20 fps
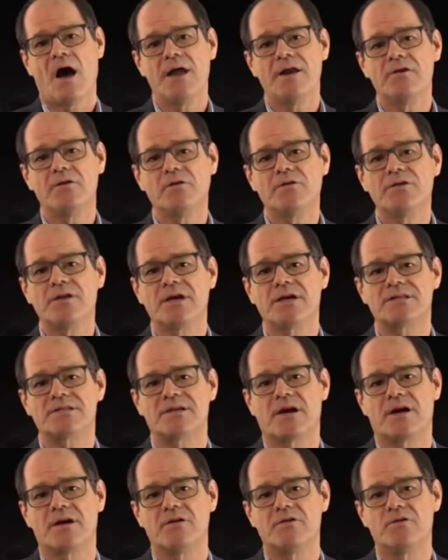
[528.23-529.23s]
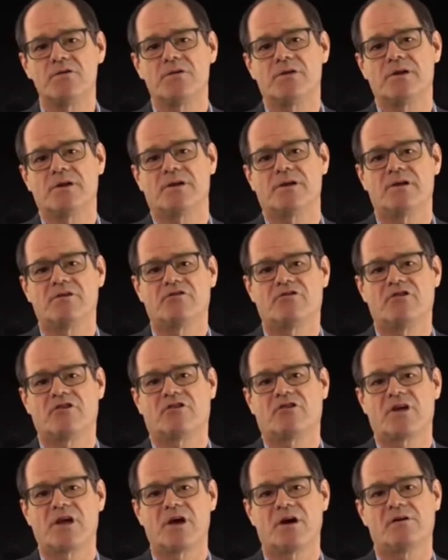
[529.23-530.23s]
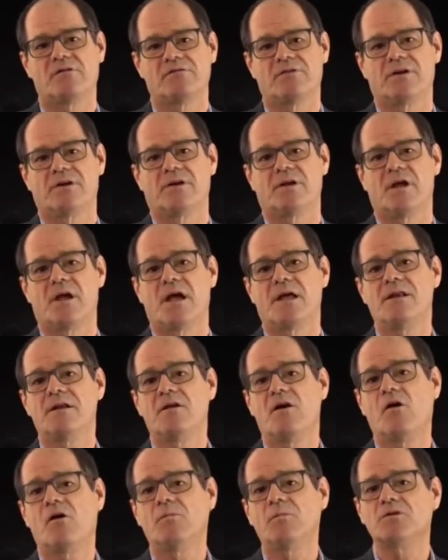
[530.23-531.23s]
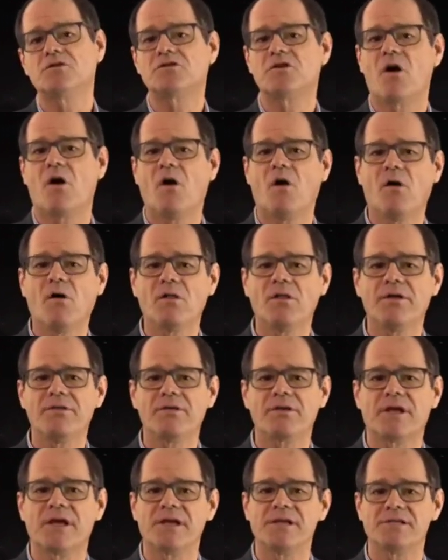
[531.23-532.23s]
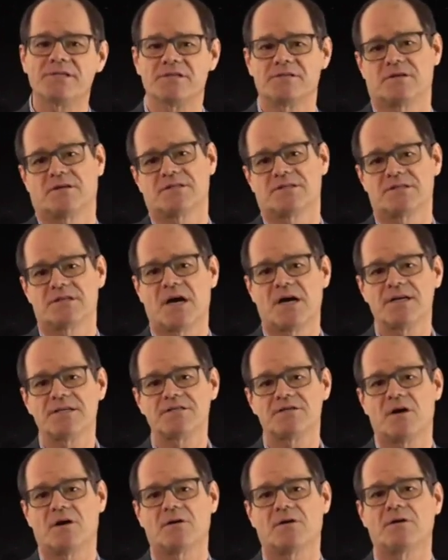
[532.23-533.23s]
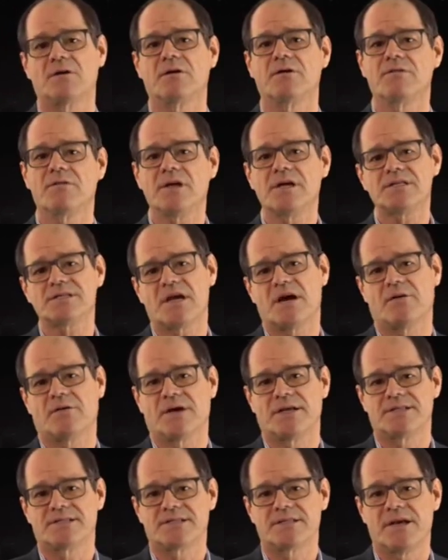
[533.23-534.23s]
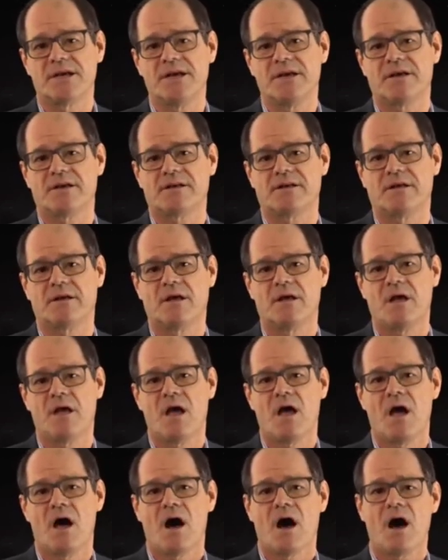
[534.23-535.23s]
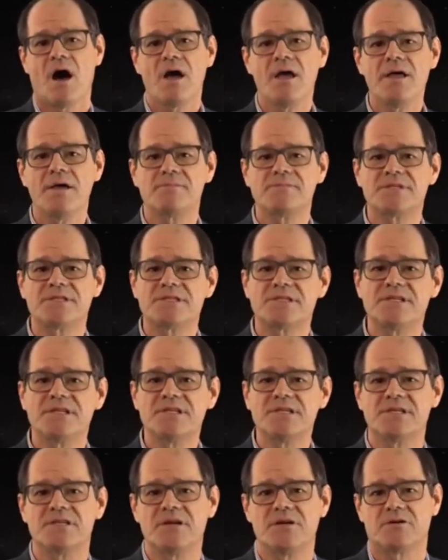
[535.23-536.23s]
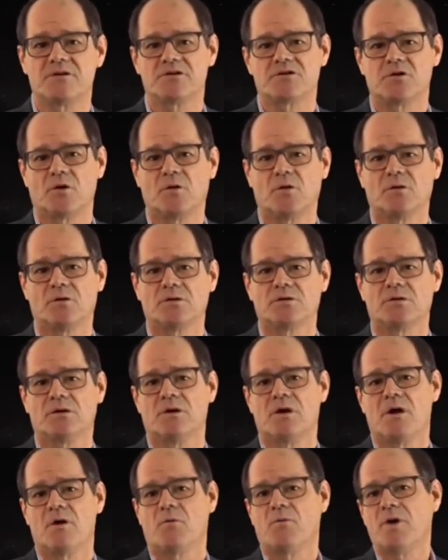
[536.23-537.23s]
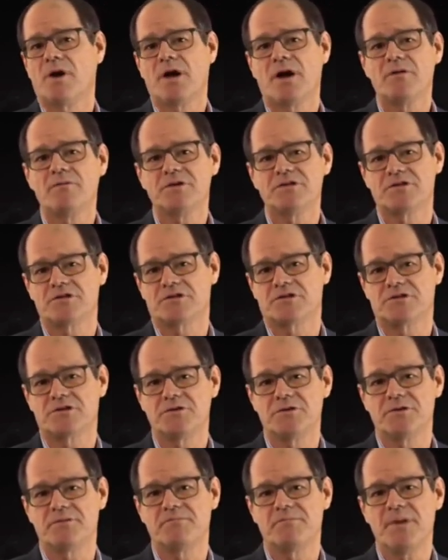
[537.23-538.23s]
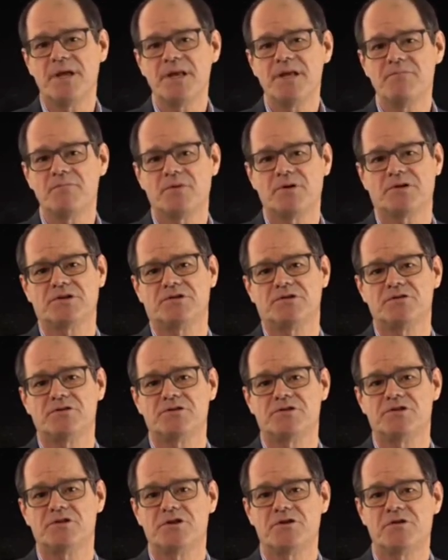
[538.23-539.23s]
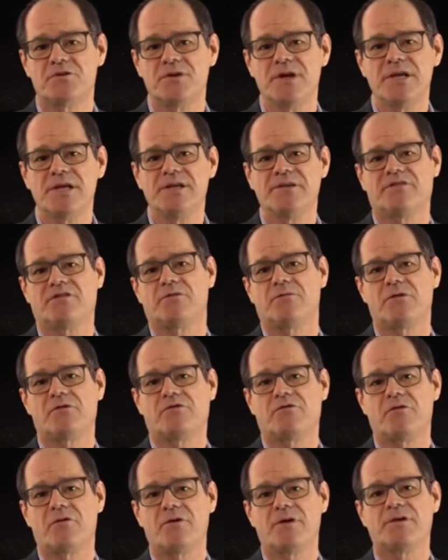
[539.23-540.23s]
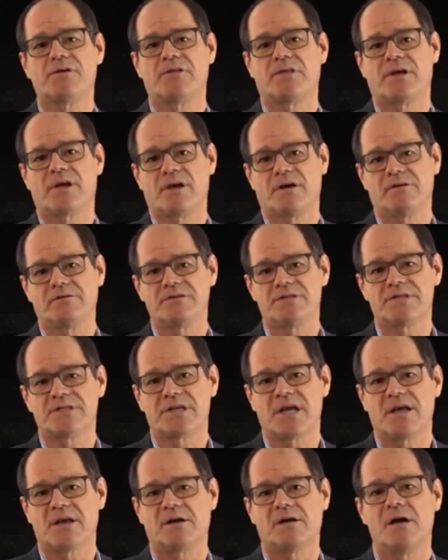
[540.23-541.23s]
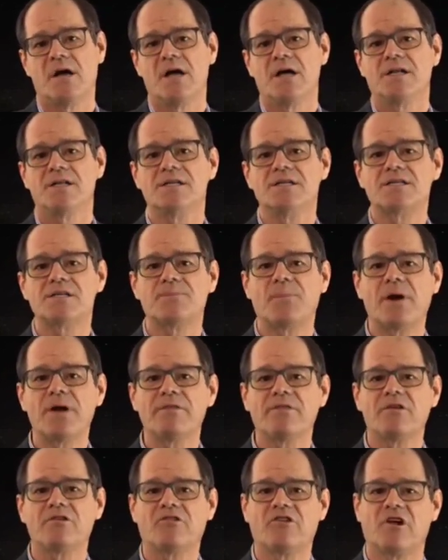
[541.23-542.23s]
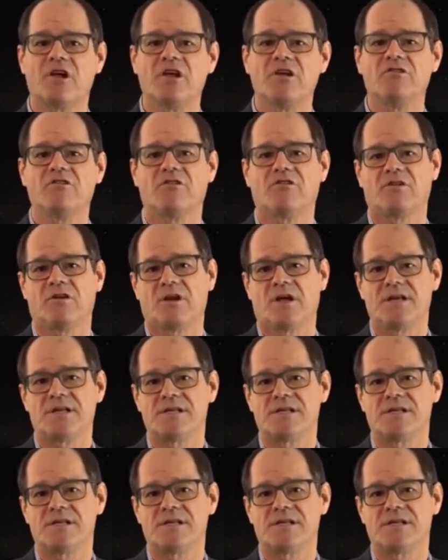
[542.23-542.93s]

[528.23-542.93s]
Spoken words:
I know the SI unit is just Kelvin, and in almost all other cases on Sky Scholar, that's how I say it. I am 60 years old. When I was a student, many books used degrees in referring to the Kelvin scale, despite the changes in